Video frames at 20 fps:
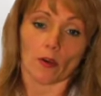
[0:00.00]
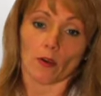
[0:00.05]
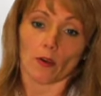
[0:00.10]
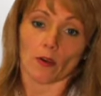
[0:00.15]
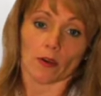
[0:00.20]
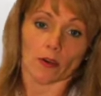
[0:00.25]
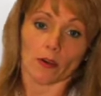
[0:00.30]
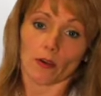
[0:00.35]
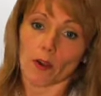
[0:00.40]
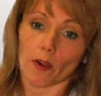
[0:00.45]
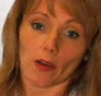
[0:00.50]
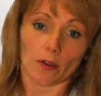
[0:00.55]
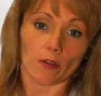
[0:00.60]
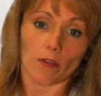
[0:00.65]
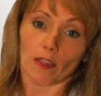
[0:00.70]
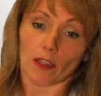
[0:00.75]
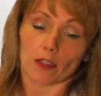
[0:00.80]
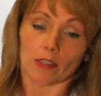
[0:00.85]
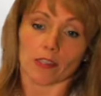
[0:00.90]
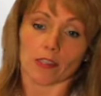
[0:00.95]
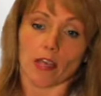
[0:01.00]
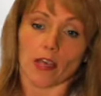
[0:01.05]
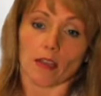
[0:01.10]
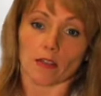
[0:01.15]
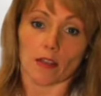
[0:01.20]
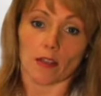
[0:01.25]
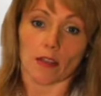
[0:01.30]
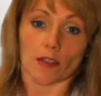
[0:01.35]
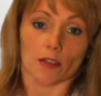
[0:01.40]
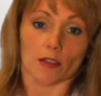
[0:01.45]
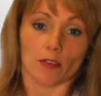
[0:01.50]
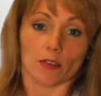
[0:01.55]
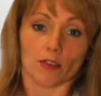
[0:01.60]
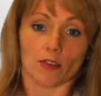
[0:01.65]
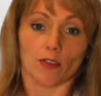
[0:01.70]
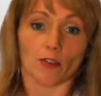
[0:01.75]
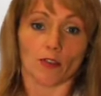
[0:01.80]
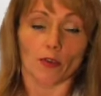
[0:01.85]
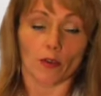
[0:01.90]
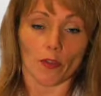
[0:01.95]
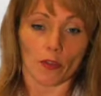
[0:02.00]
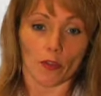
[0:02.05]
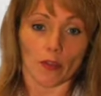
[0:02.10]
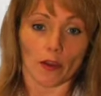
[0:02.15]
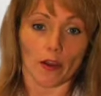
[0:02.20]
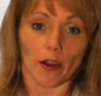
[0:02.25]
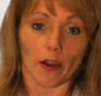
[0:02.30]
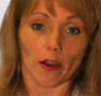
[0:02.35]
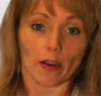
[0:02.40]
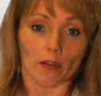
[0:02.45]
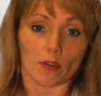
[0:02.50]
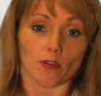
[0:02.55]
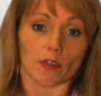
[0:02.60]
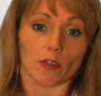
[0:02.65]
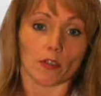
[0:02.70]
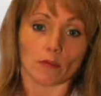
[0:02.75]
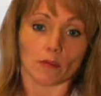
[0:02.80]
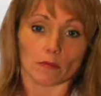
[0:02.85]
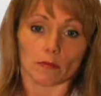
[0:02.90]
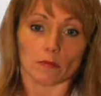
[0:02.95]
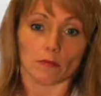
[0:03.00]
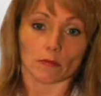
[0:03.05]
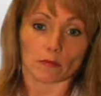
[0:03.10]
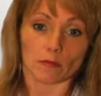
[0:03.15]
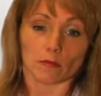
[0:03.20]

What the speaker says: or no, I don't think this has anything to do with your heart, so